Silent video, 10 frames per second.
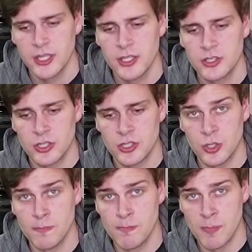to do
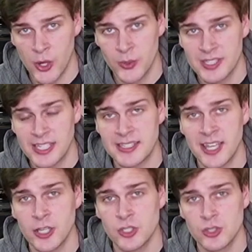modes is they
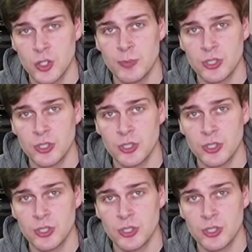are super,